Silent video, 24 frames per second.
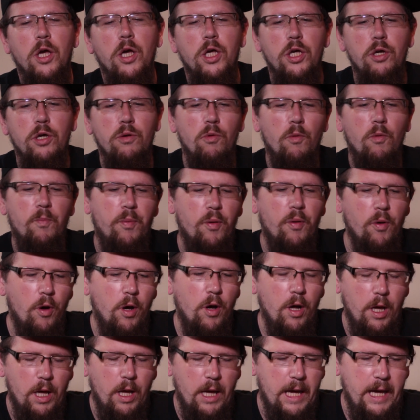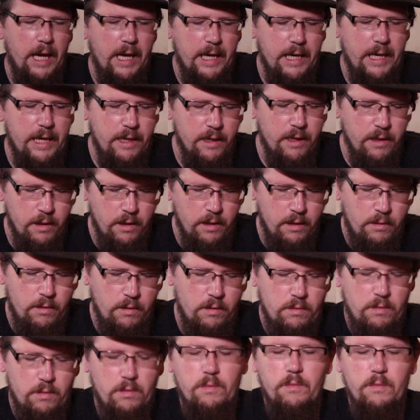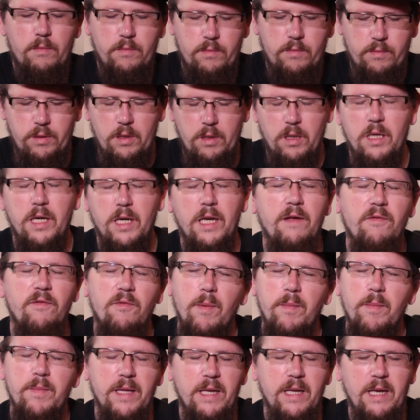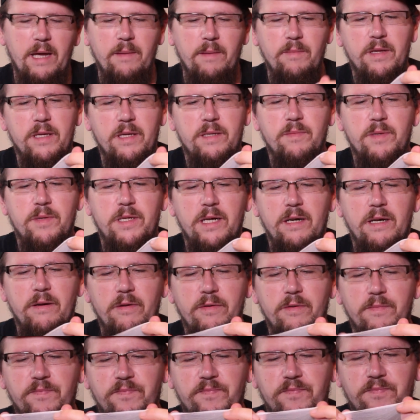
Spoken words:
You will put I can never remember the name of this material.